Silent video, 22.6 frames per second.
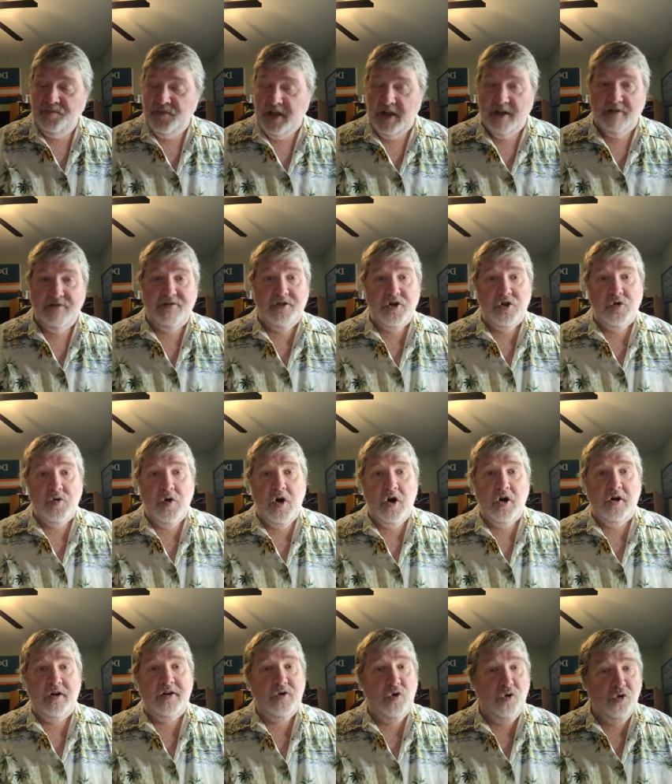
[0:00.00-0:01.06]
If you
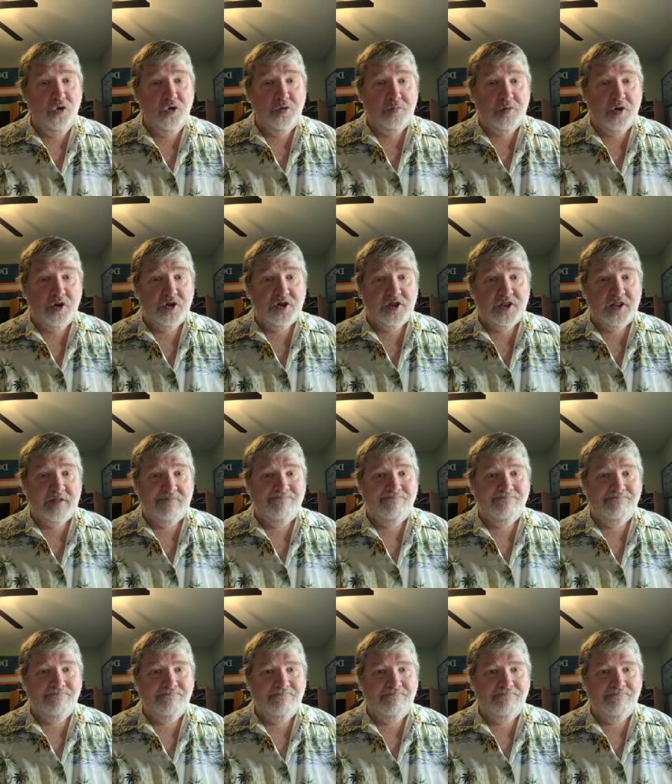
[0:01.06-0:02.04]
are an older person